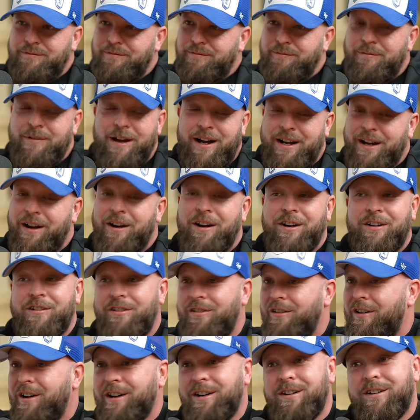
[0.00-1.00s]
mate, I
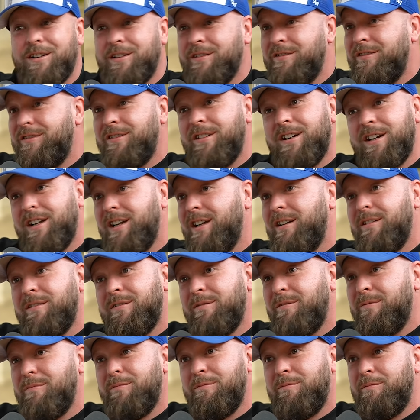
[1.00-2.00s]
cried like a
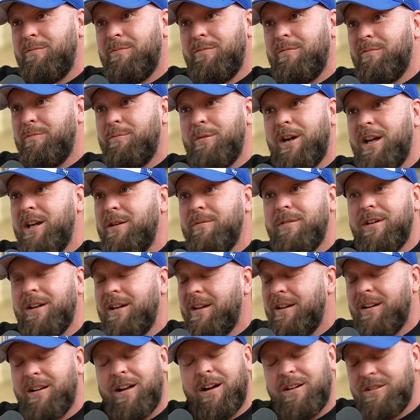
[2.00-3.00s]
fucking
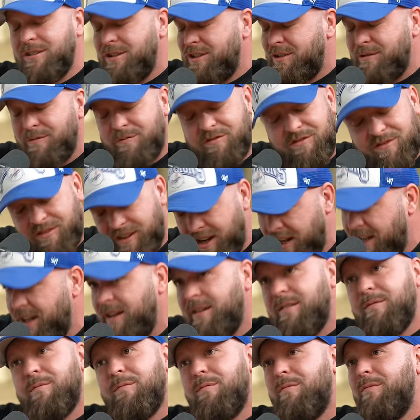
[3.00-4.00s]
baby. I just
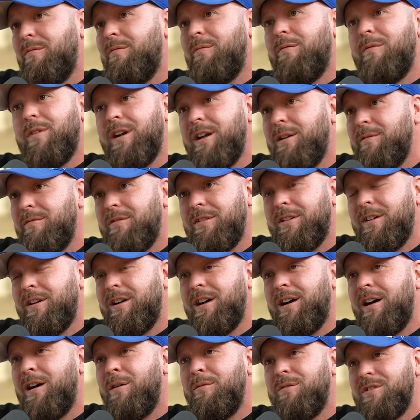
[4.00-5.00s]
fucking wept.
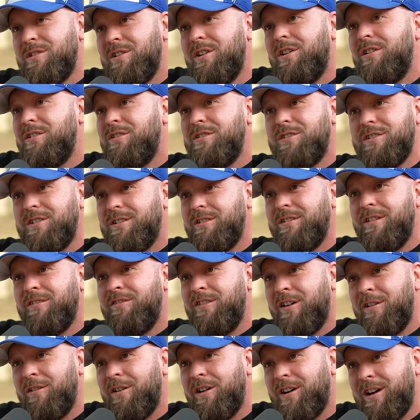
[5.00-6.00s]
Like, I was lost. I
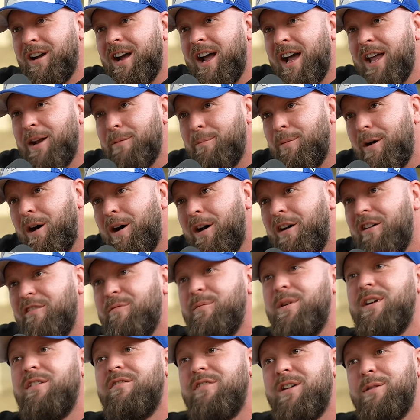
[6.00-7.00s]
felt like I had a part of
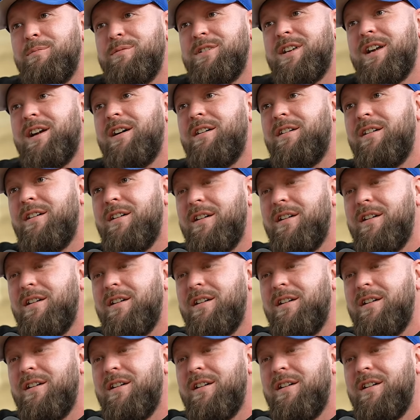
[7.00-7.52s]
me ripped out.